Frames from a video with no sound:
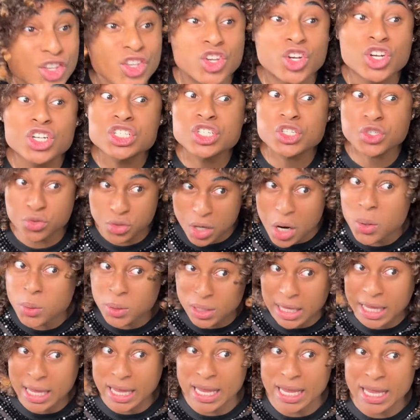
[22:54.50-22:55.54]
You're
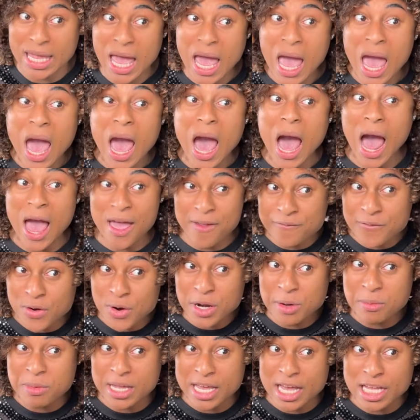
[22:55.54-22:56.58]
trolling. I'm
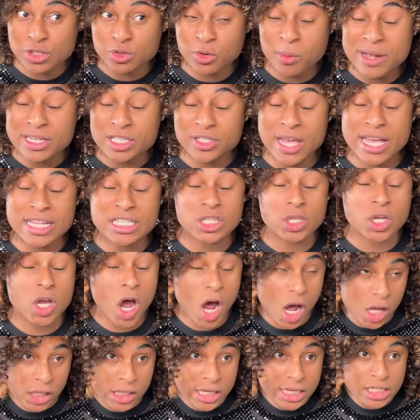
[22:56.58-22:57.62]
voting because you're about to head to
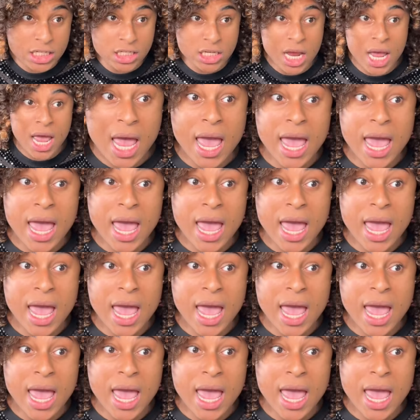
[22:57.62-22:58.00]
college